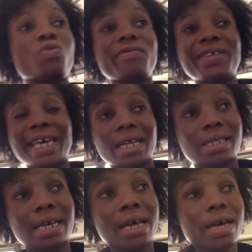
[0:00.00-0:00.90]
built
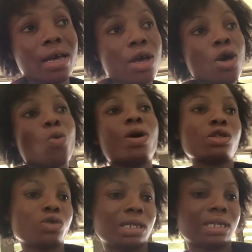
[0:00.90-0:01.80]
Kente went
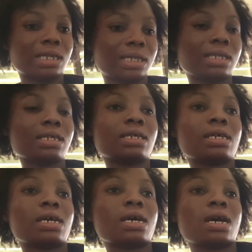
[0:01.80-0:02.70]
to sit
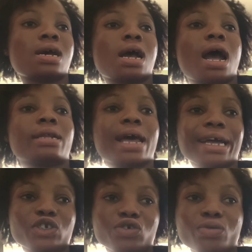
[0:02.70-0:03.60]
under
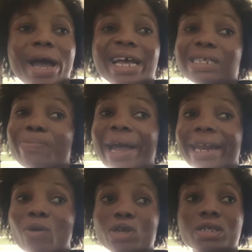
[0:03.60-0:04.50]
a tree where a
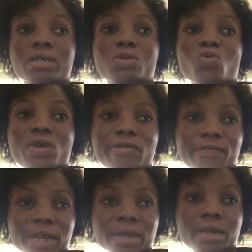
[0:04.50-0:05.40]
spider was
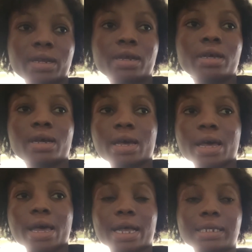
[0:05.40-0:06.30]
weaving
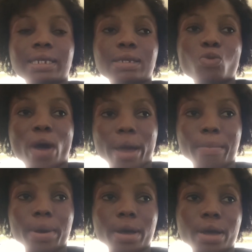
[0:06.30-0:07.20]
its web,
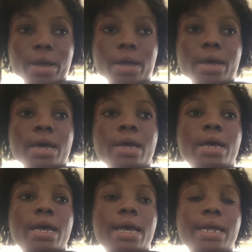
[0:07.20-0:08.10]

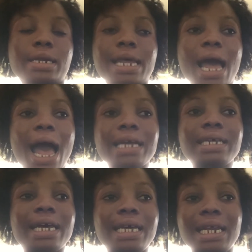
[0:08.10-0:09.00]
and the
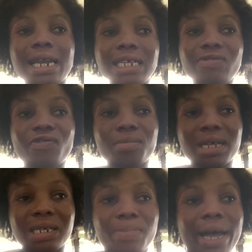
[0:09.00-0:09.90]
idea he learned from
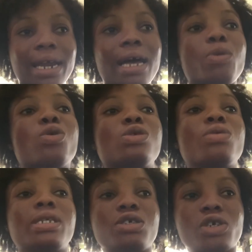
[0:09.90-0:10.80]
the spider is
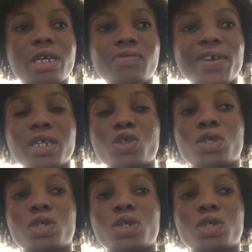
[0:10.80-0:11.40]
what he translated